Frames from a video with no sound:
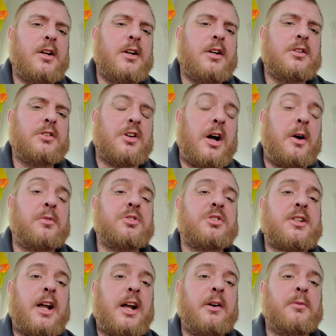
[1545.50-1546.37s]
So I would
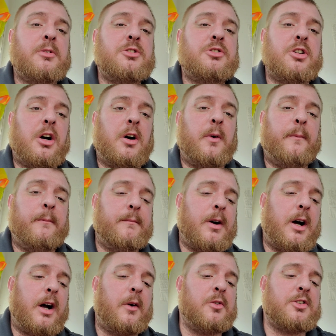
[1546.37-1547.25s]
stand with Joe.
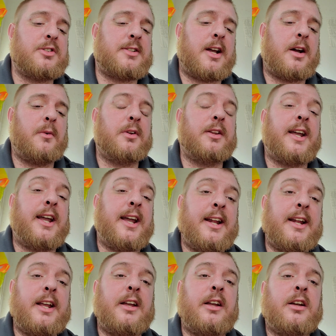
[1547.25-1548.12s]
I would stand with
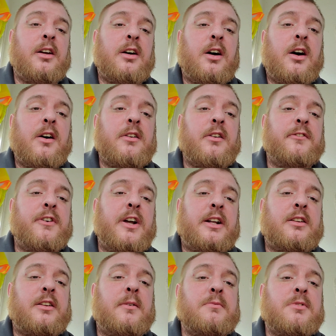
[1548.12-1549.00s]
any of the
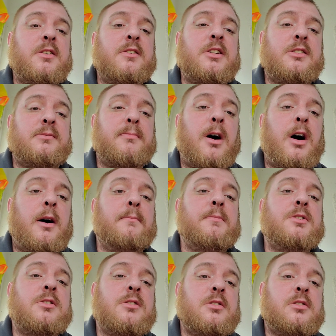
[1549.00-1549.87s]
victims of these
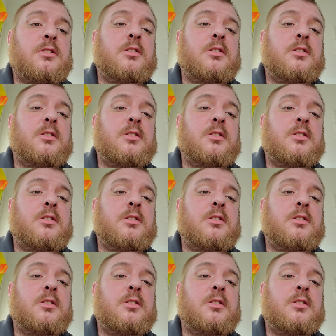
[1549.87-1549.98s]
mobs.